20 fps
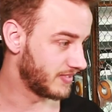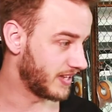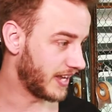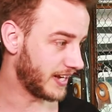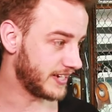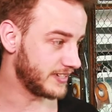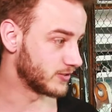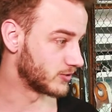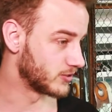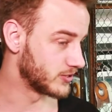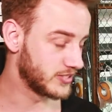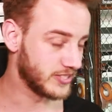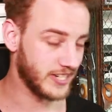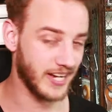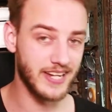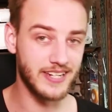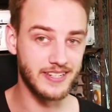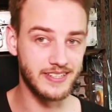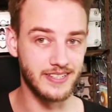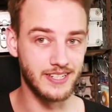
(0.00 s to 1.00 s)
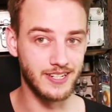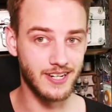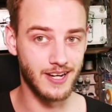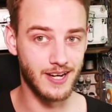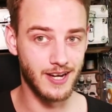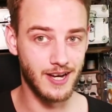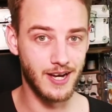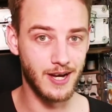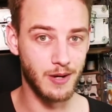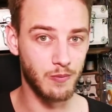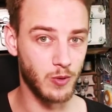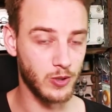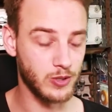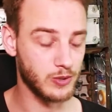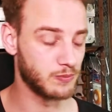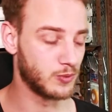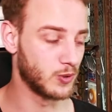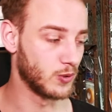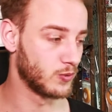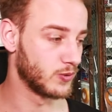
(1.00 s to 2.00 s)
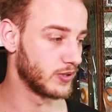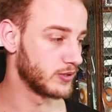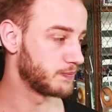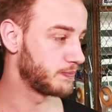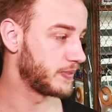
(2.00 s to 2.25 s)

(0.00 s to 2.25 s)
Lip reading: 8 or 10 work in progress